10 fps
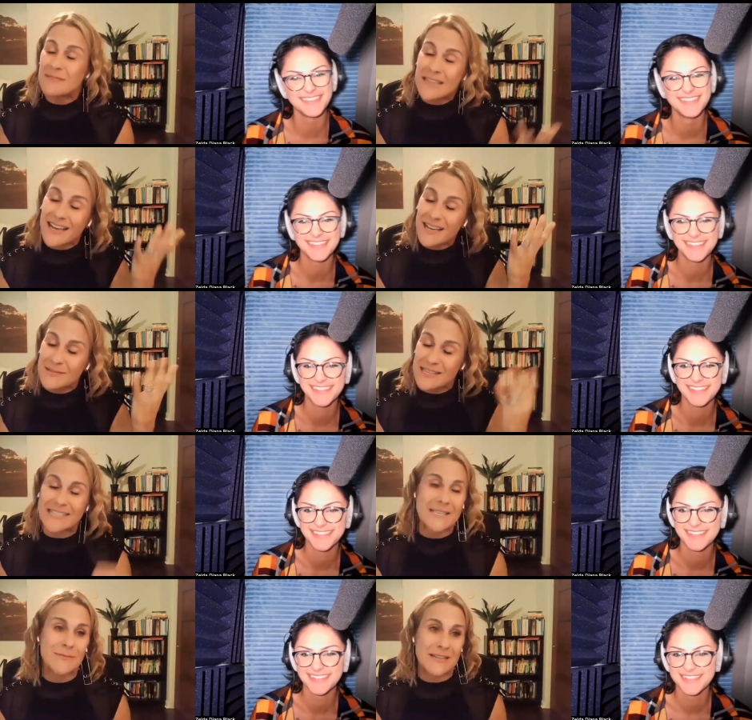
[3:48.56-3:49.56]
Speaker 1: sometimes that's
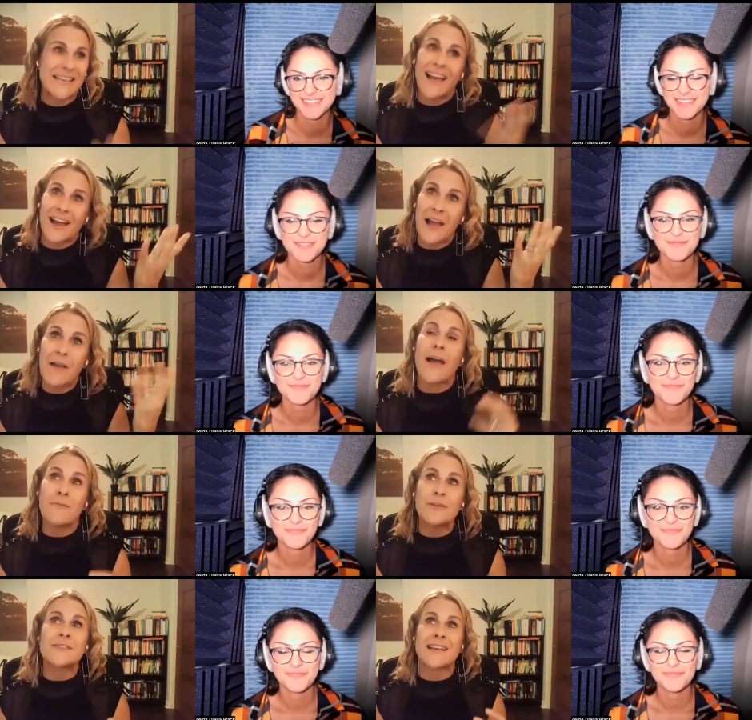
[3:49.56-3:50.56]
the best. Yeah, I, I
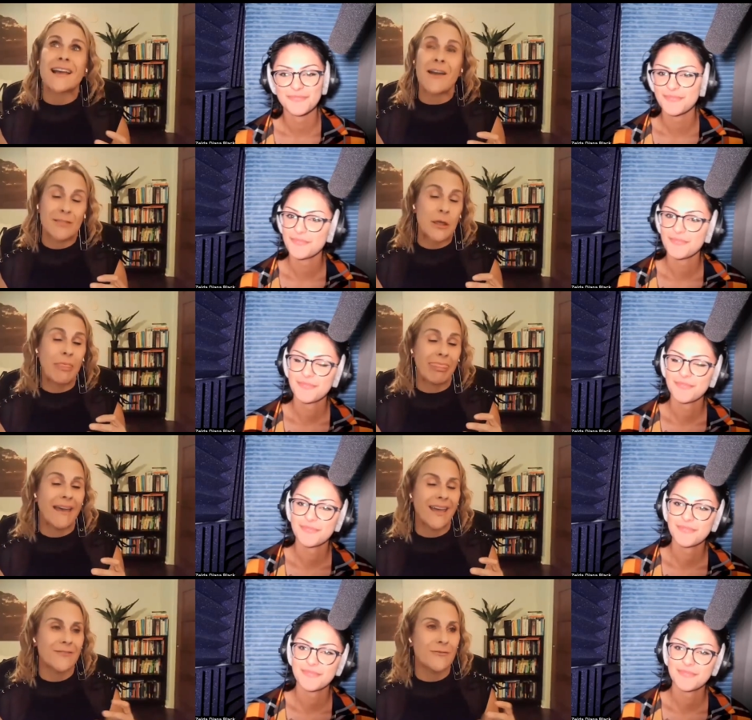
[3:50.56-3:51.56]
will say I've learned
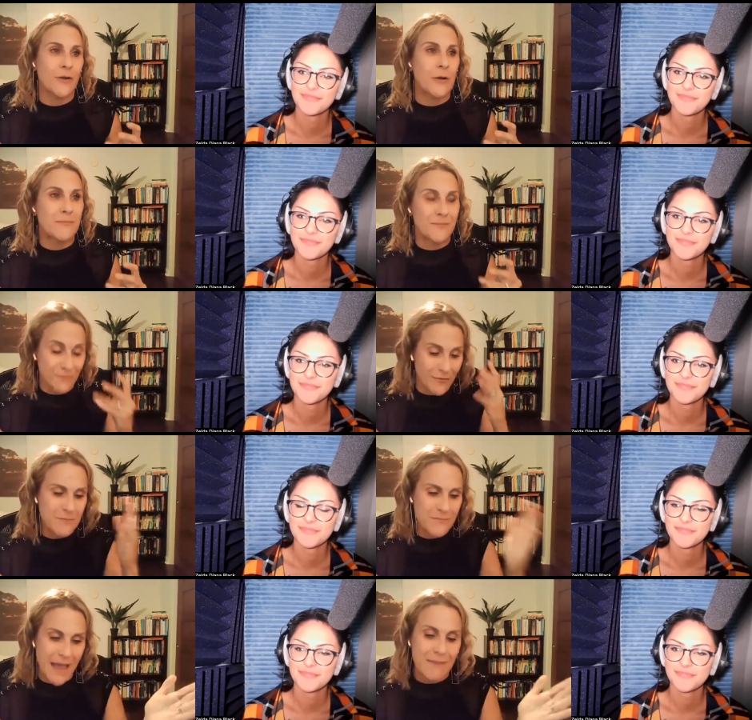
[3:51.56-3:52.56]
that from from
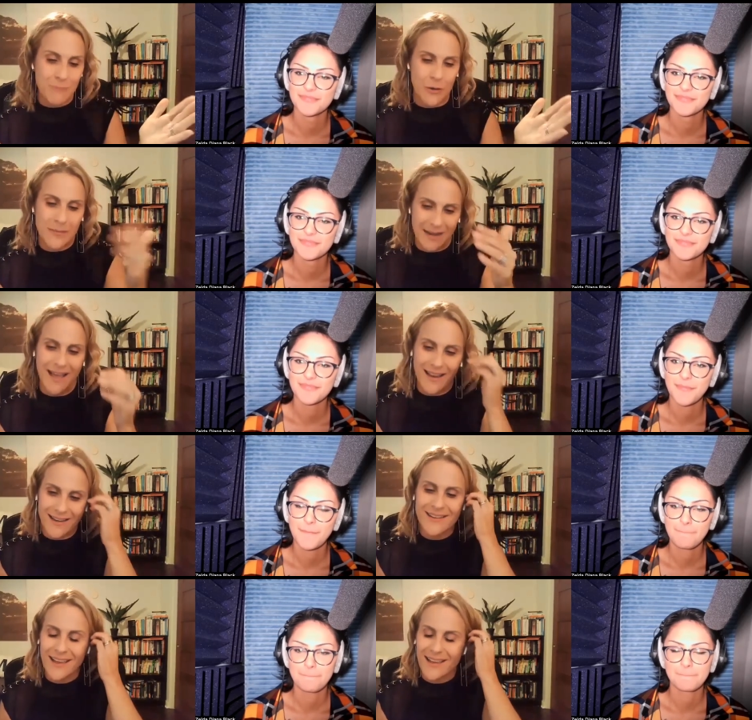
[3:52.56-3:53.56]
that moment
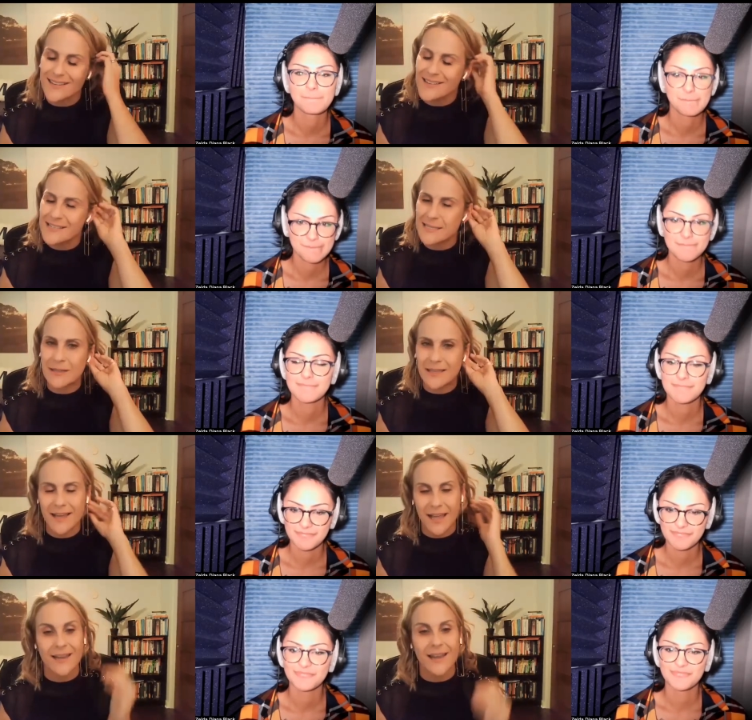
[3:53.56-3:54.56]
and and similar
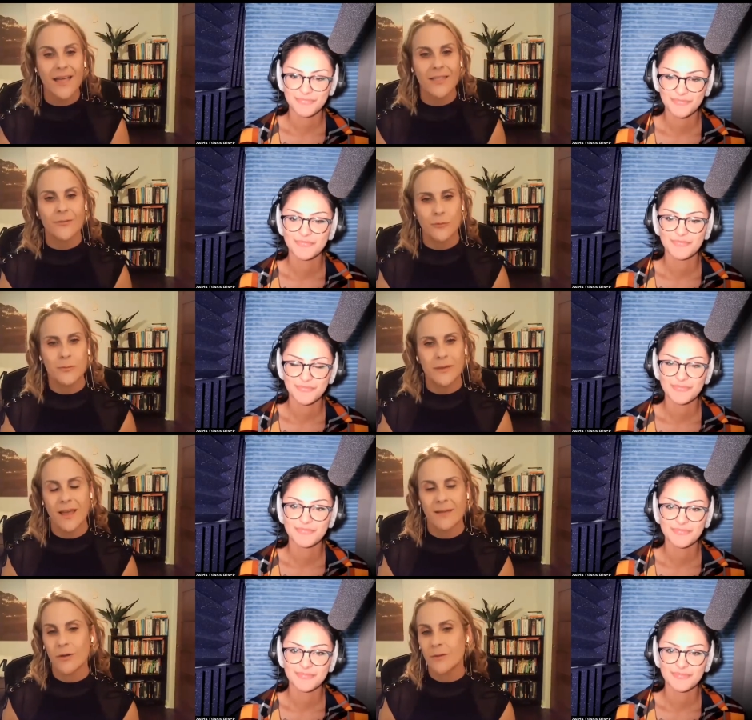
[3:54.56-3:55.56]
and other Ruby
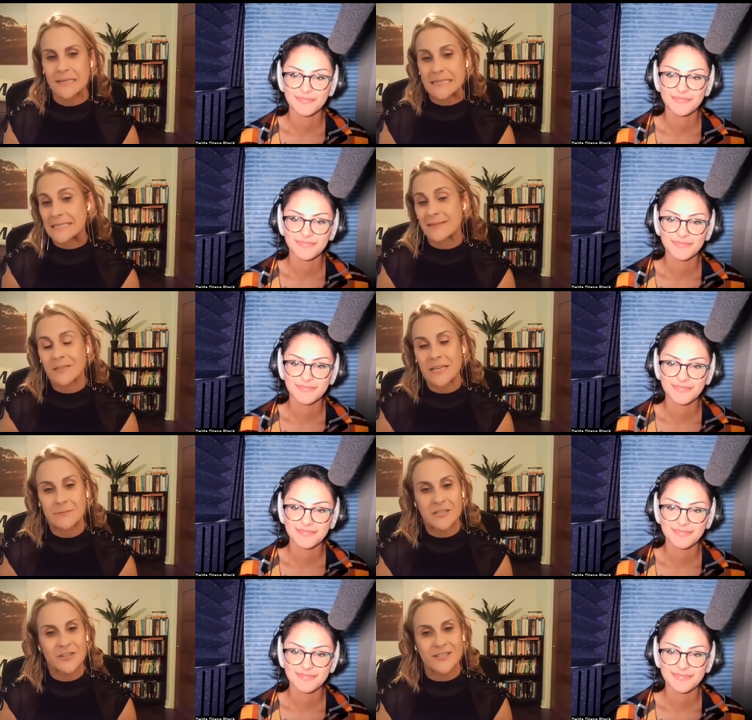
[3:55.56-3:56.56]
like moments. Sometimes
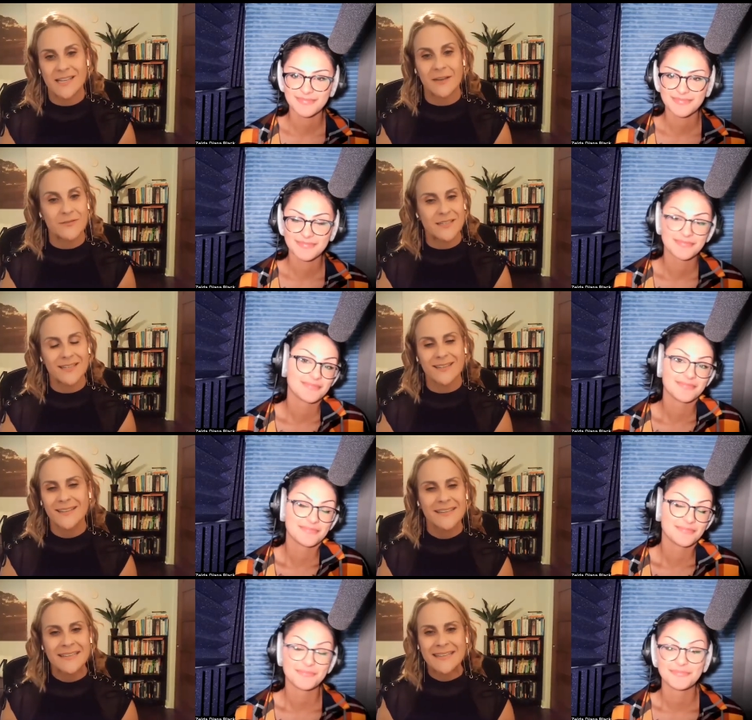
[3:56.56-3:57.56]
you just have to
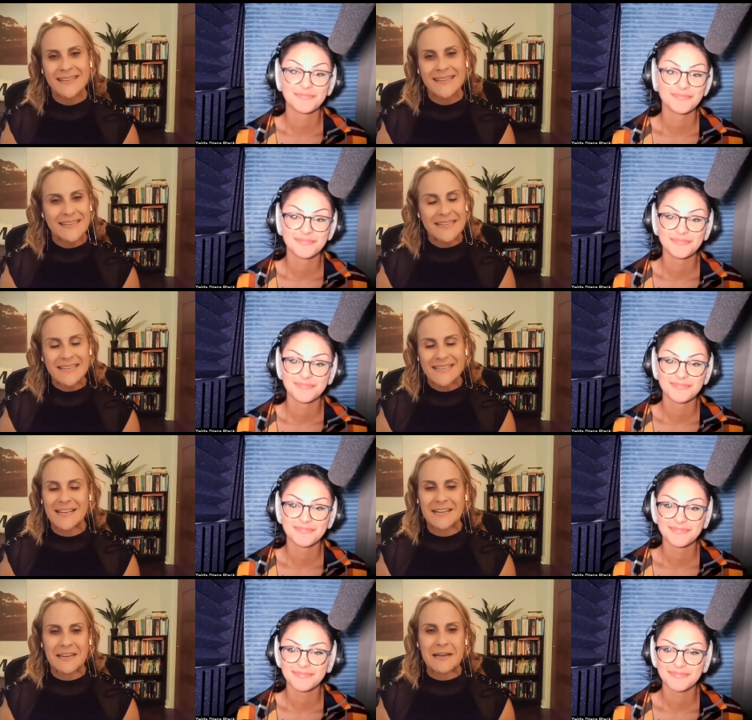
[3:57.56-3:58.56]

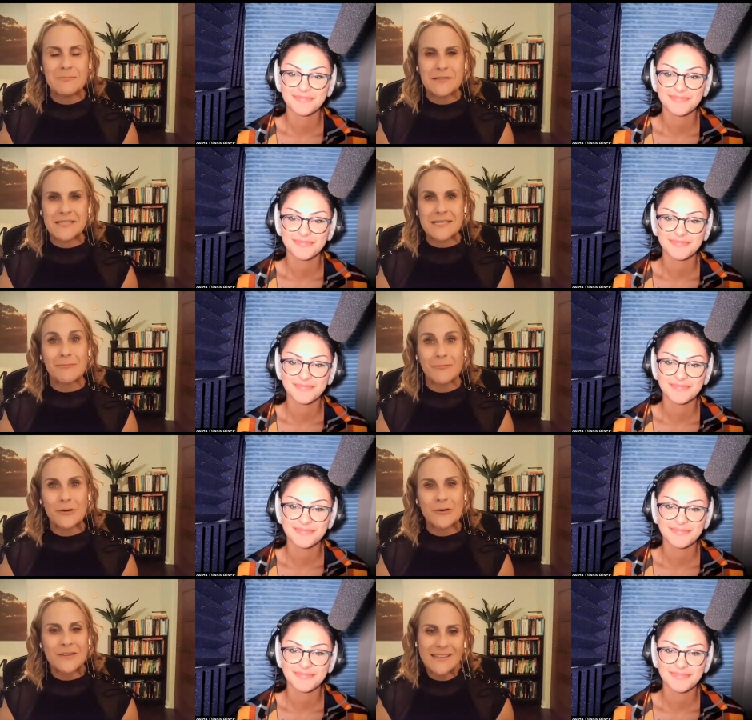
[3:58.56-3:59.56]
suck it up and step
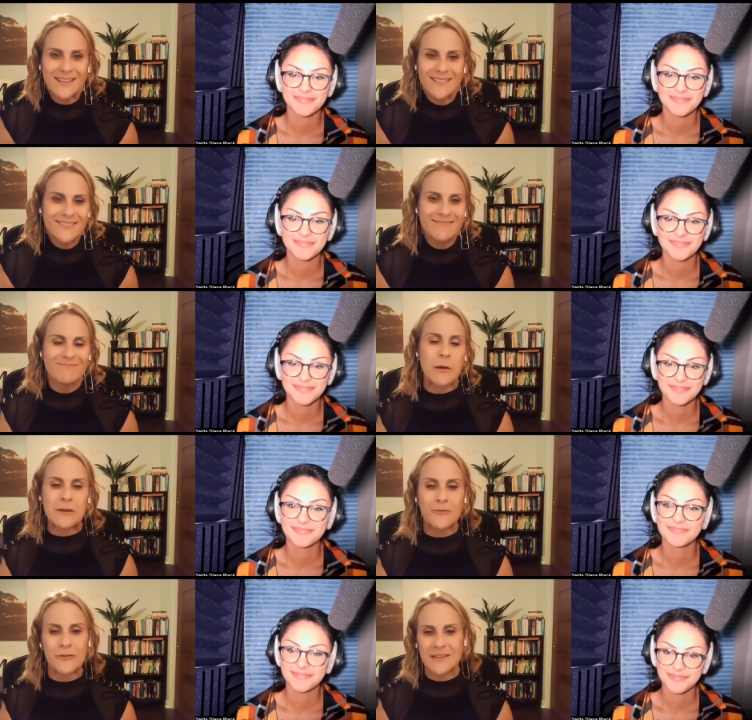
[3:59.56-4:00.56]
forward, and
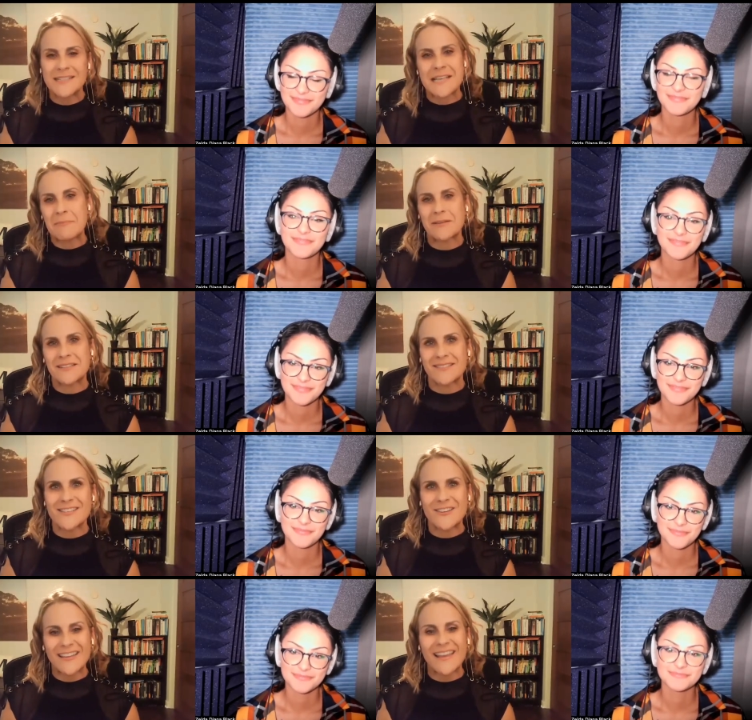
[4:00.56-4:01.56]
wonderful things happen. So
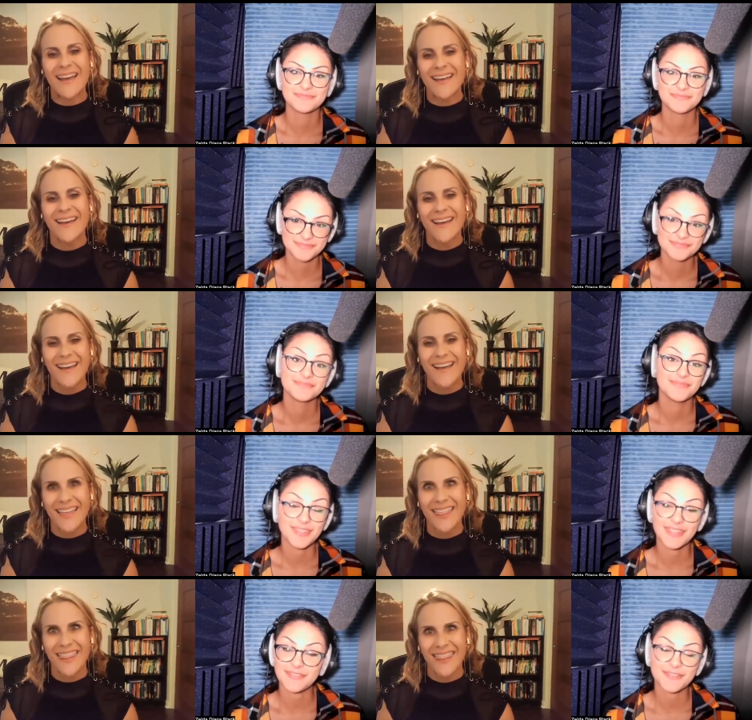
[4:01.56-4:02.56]
yeah, mm-hmm.
Speaker 2: you
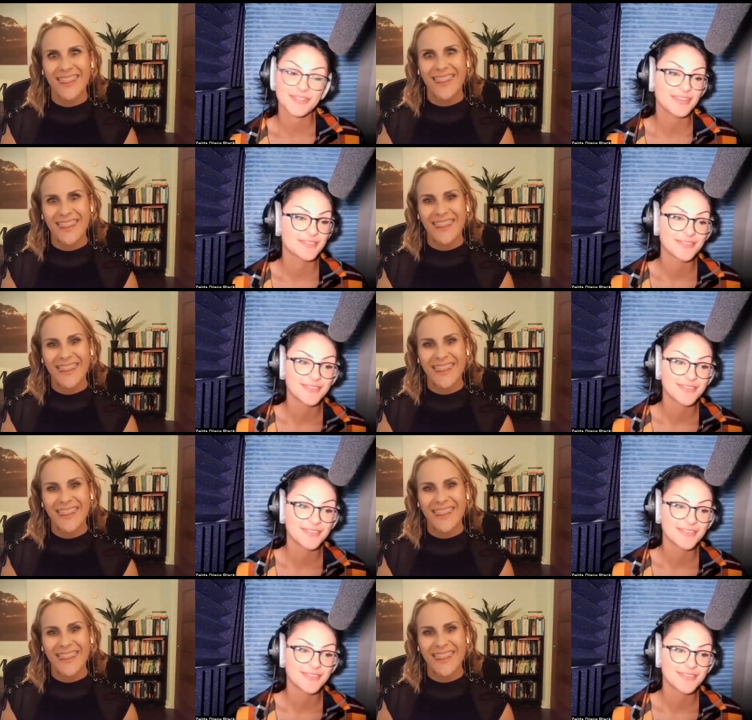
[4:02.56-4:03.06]
never know.